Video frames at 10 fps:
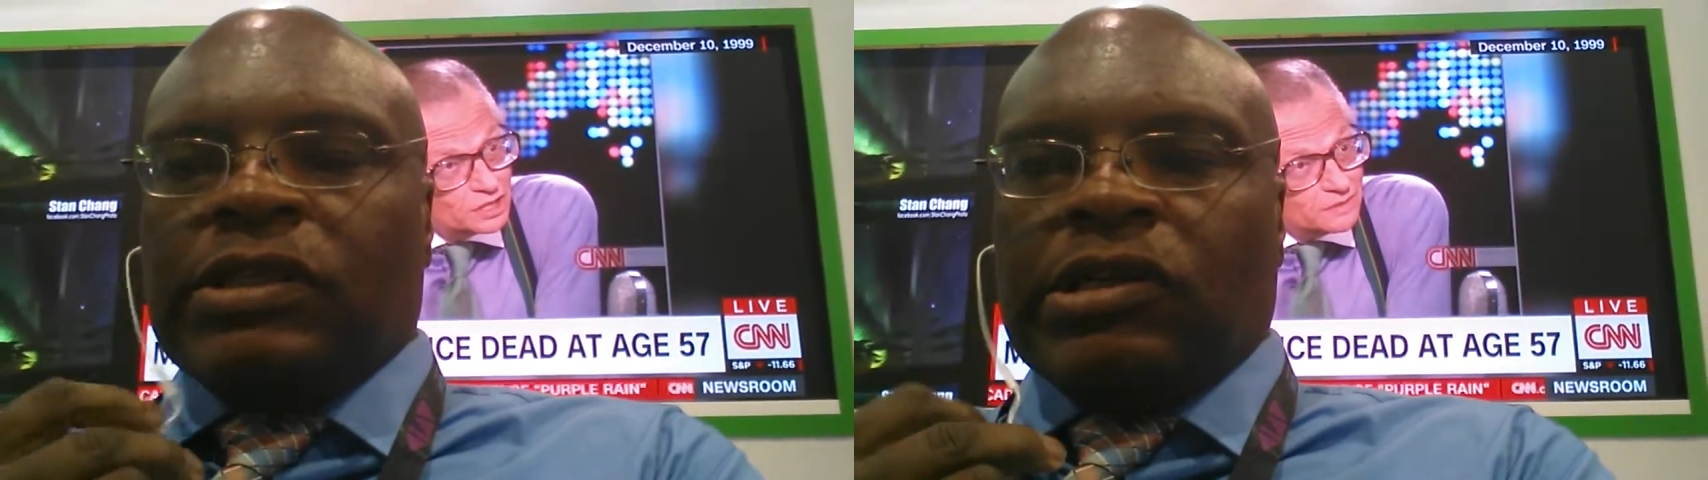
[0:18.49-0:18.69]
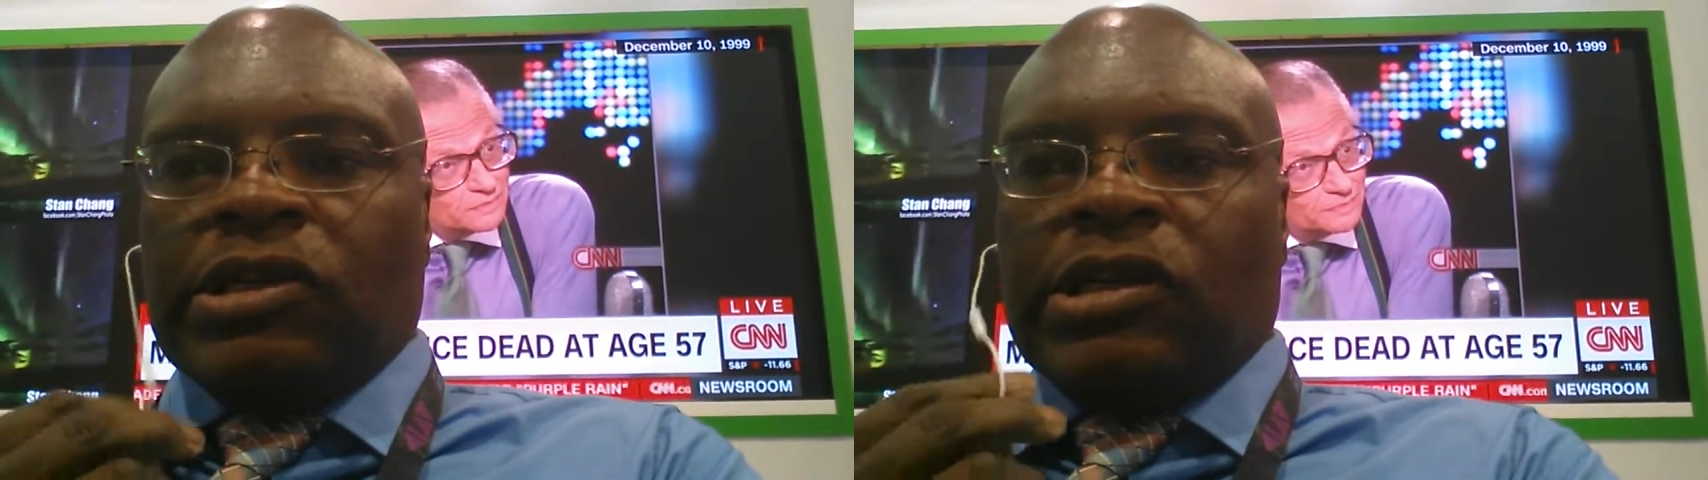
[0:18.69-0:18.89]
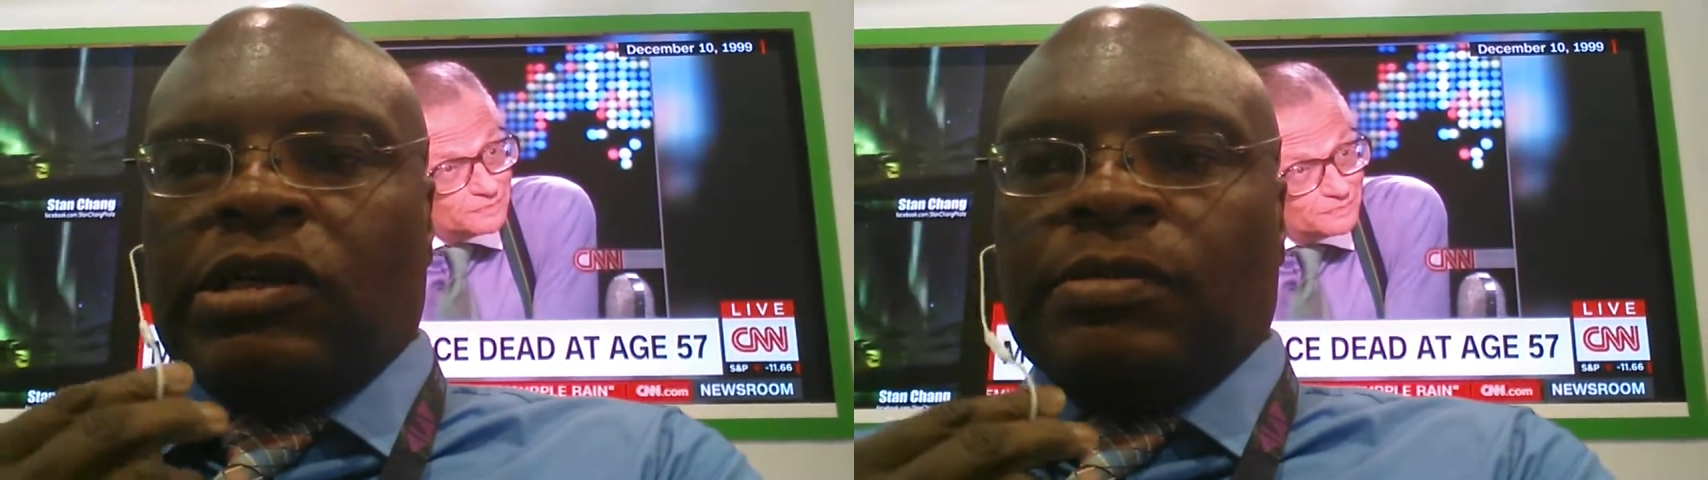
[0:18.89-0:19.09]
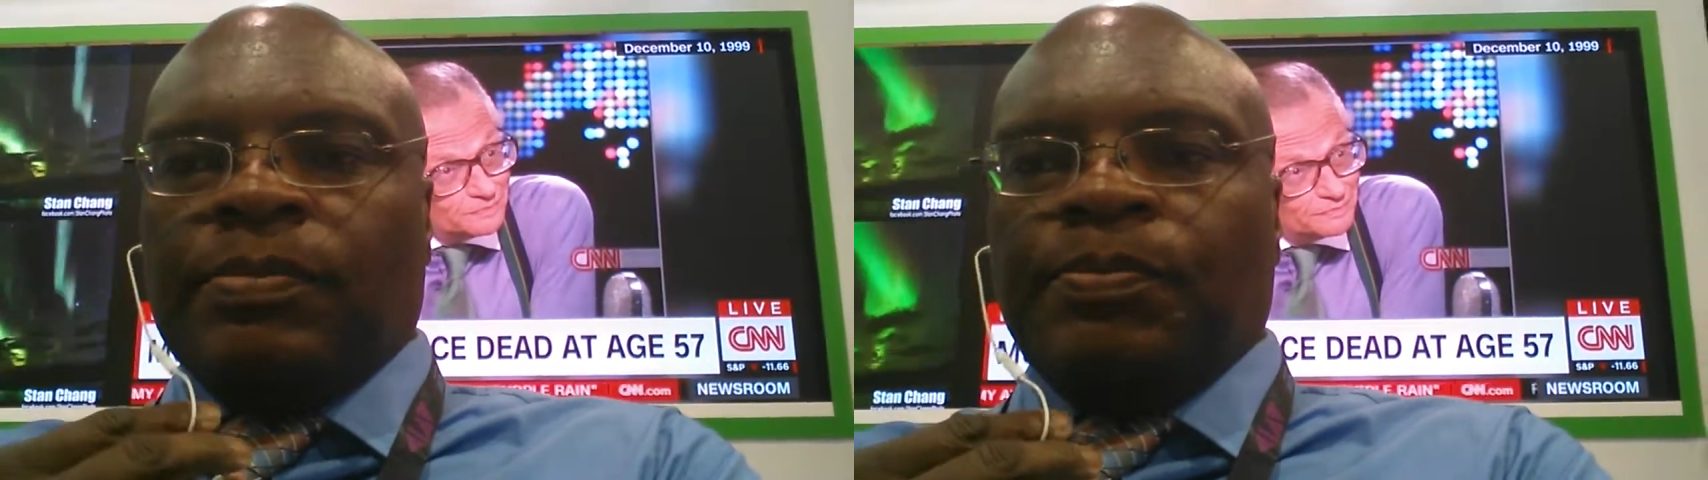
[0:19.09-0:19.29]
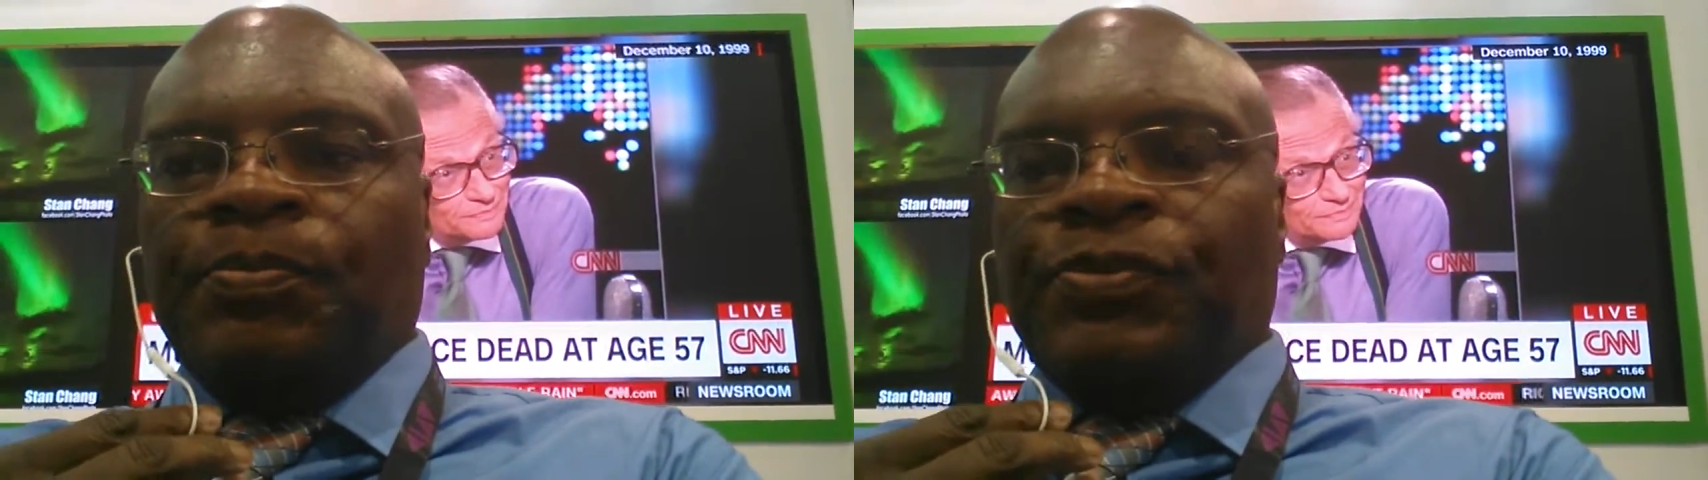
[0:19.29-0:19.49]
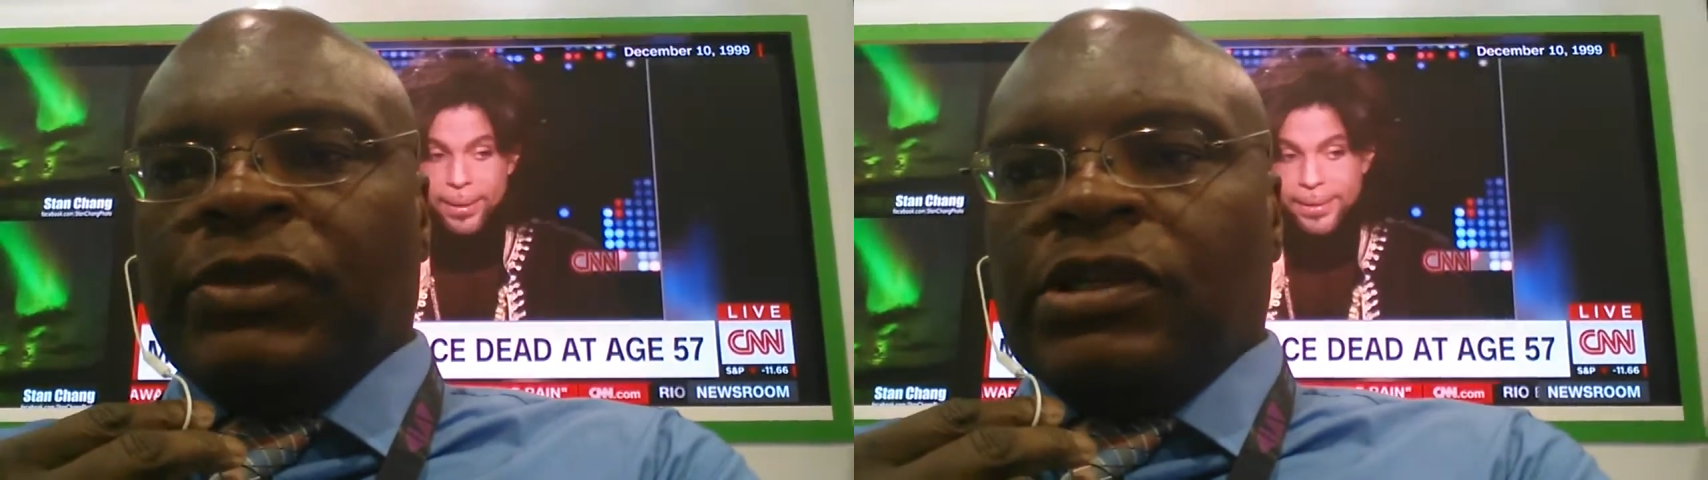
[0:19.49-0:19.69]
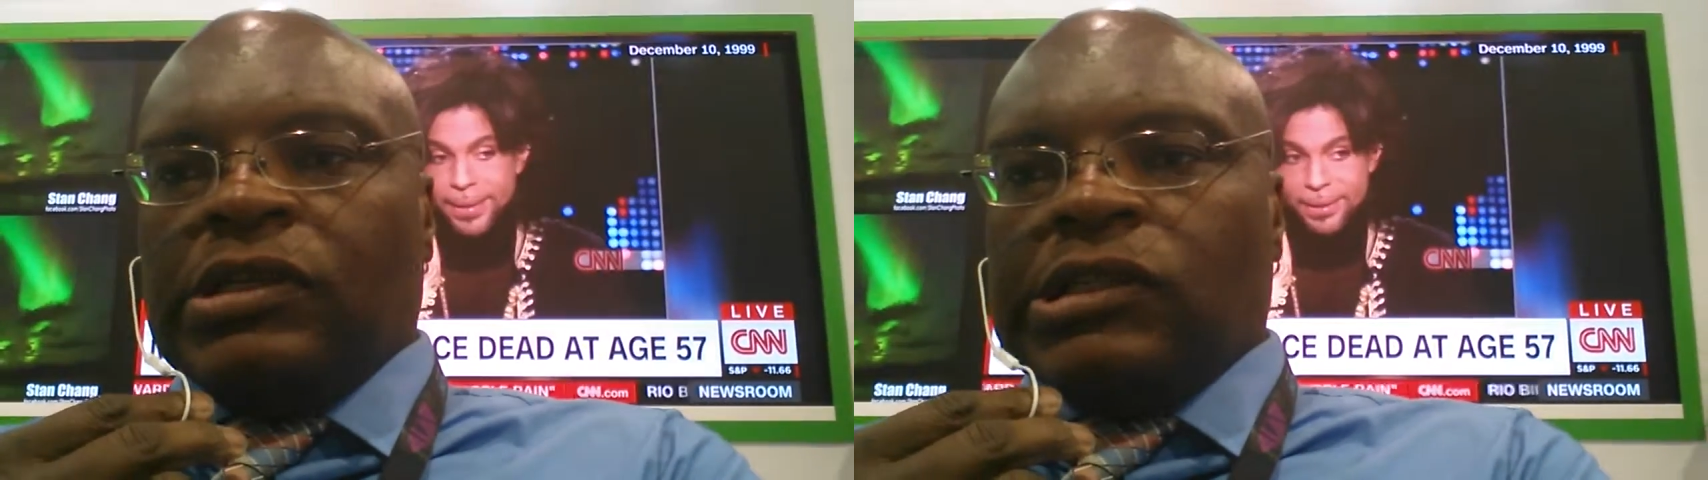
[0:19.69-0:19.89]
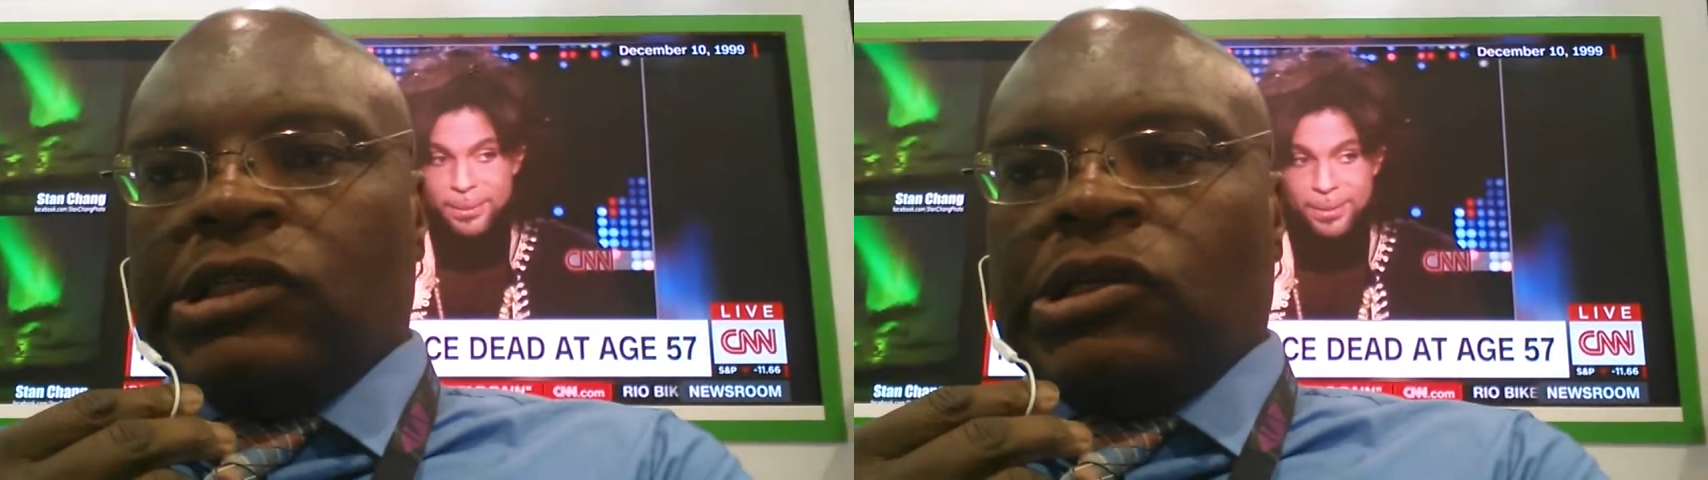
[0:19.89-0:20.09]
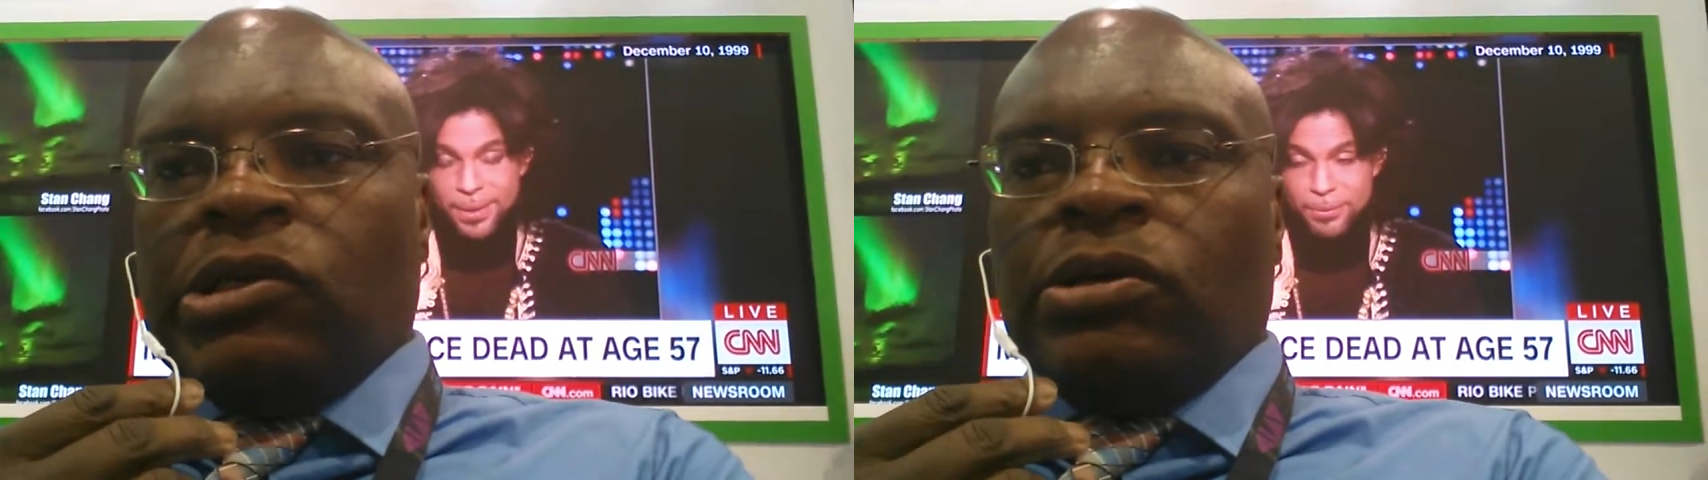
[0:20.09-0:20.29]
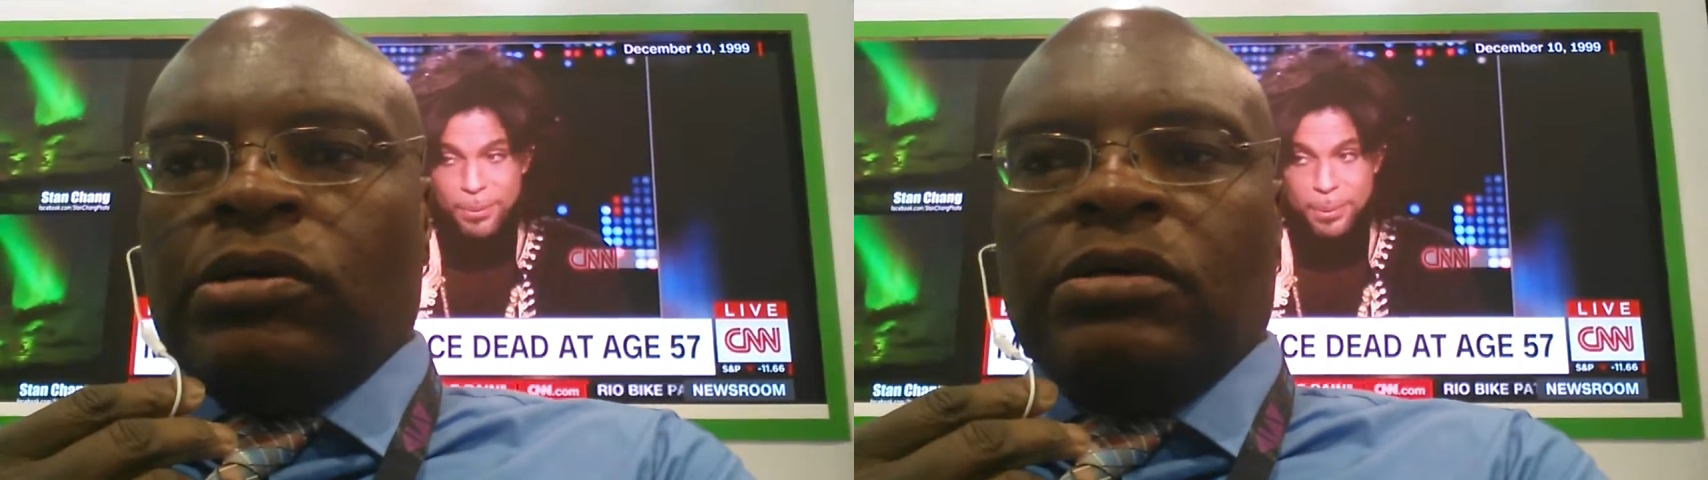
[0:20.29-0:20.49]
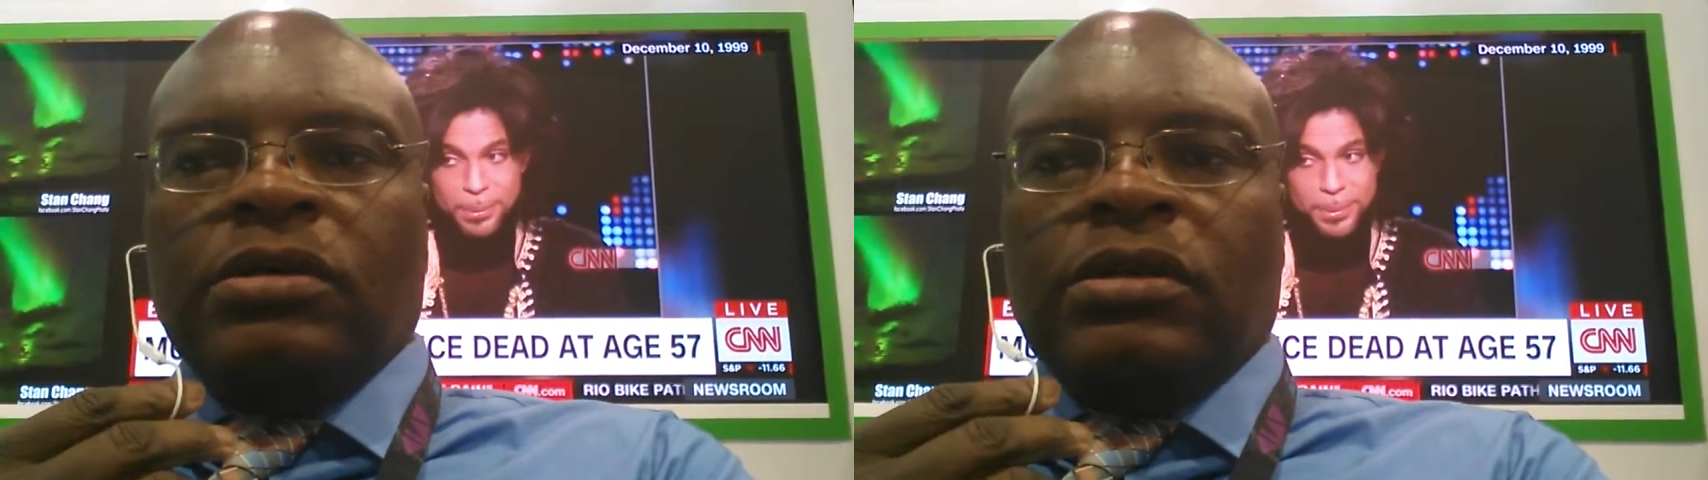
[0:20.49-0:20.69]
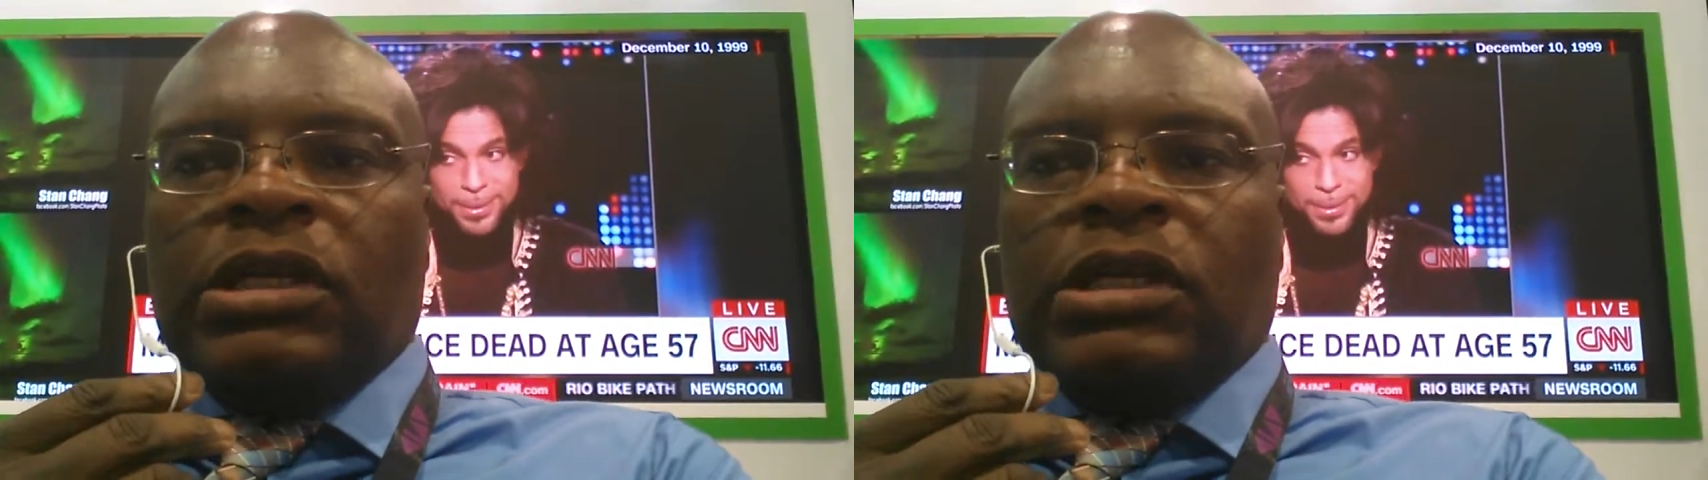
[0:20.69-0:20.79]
is going to come. So